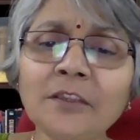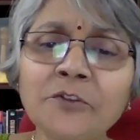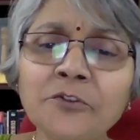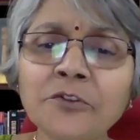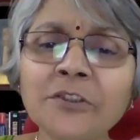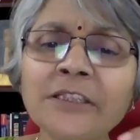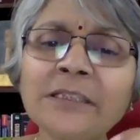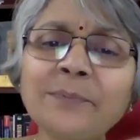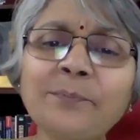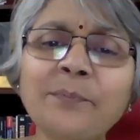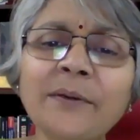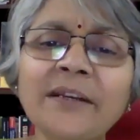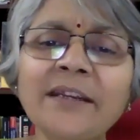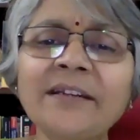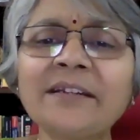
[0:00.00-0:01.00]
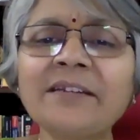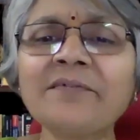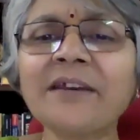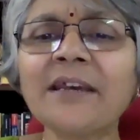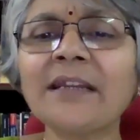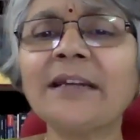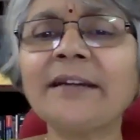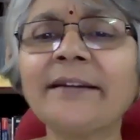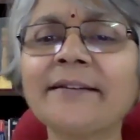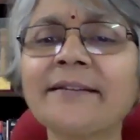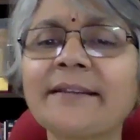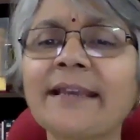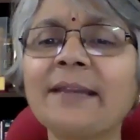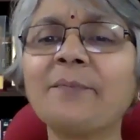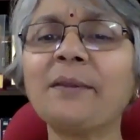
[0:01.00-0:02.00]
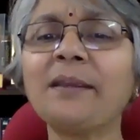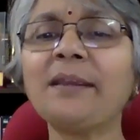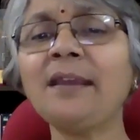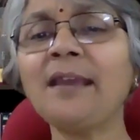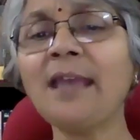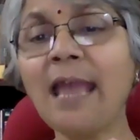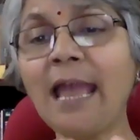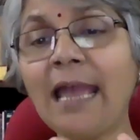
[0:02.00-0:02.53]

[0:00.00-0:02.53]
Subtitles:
So this predictive analytics can be